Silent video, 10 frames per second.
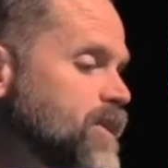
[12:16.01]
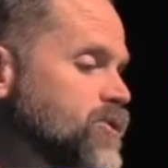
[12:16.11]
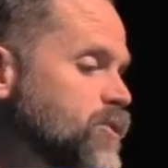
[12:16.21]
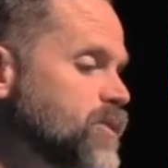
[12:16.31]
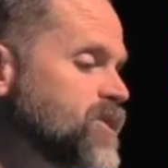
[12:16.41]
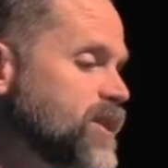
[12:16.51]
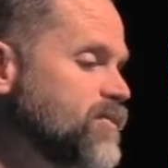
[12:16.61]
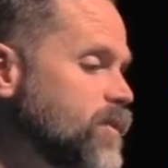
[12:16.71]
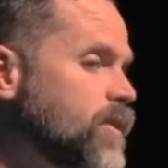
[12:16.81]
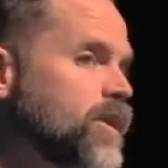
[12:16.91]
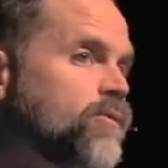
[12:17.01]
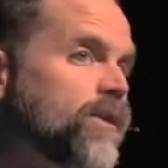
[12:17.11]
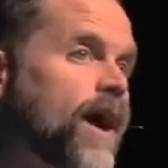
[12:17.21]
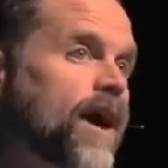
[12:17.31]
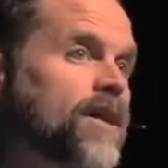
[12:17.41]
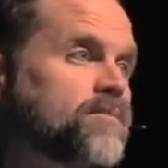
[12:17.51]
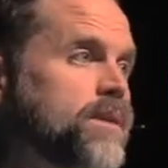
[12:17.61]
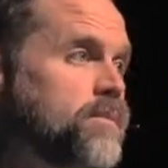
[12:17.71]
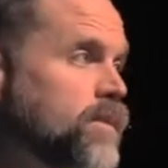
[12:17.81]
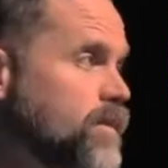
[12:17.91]
because you were sinful and you were not God's
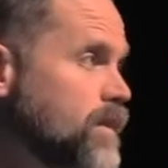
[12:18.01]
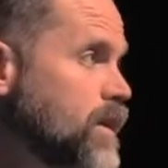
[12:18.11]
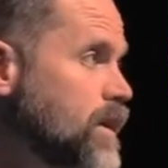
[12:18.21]
people.